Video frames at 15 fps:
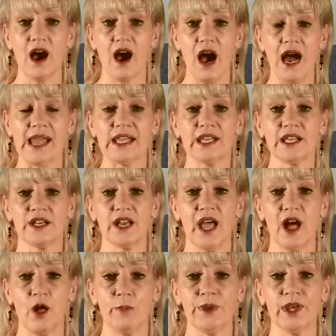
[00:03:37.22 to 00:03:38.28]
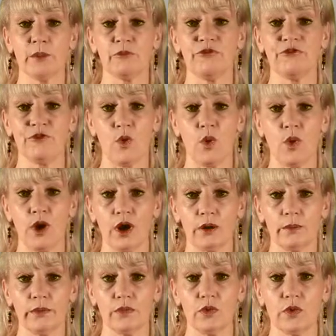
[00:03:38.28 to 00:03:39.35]
I can help him
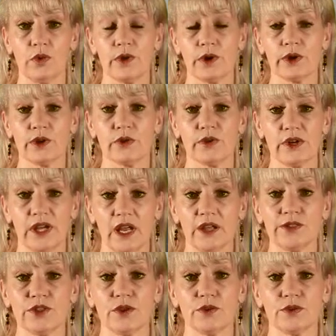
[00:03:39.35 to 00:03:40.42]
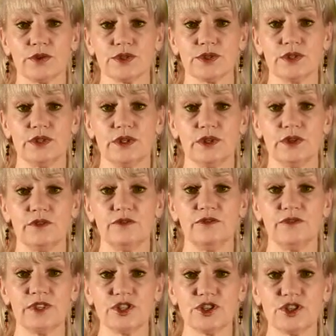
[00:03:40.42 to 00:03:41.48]
form or create those
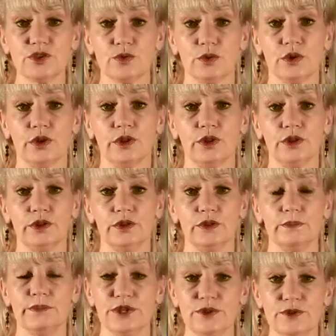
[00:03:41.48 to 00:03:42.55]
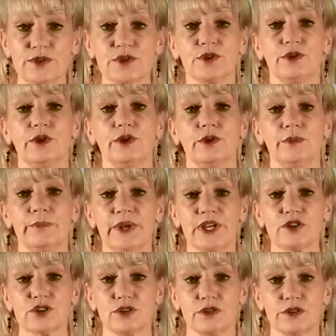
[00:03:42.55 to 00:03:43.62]
visual musical
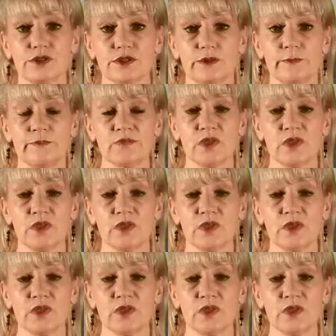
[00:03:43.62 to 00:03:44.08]
pictures.